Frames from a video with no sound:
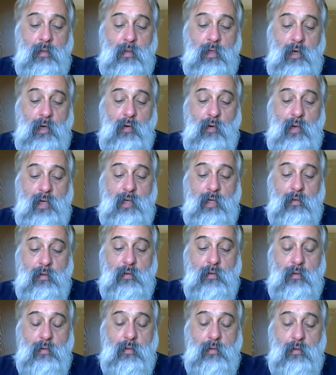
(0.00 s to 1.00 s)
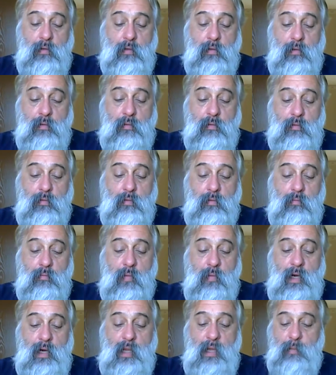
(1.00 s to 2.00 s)
You know,
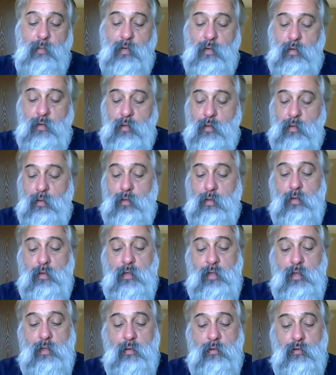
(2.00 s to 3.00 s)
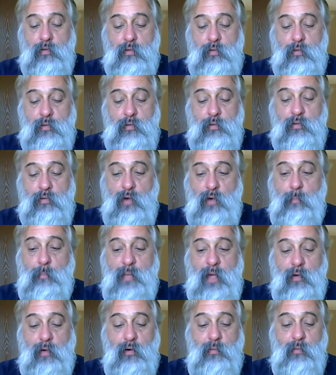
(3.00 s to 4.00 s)
my Lyman
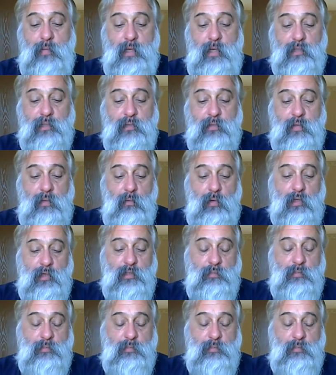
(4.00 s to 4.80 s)
drop powder measure. It